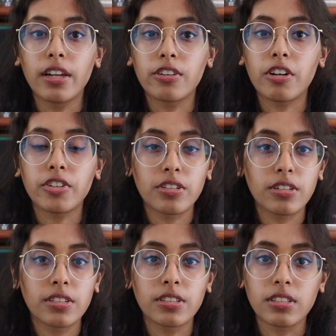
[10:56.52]
in a
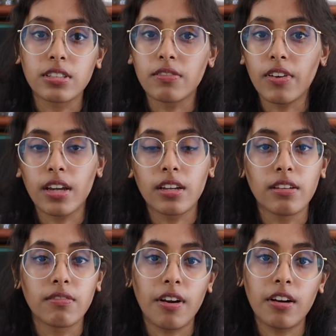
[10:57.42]
treacherous savanna
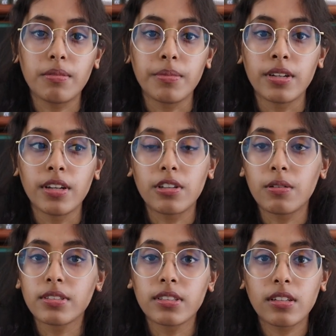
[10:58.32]
environment where there
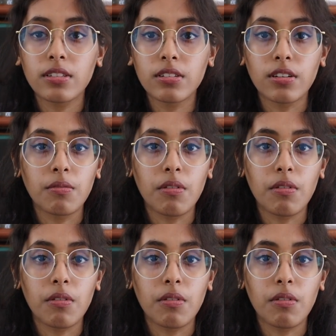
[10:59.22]
was little to no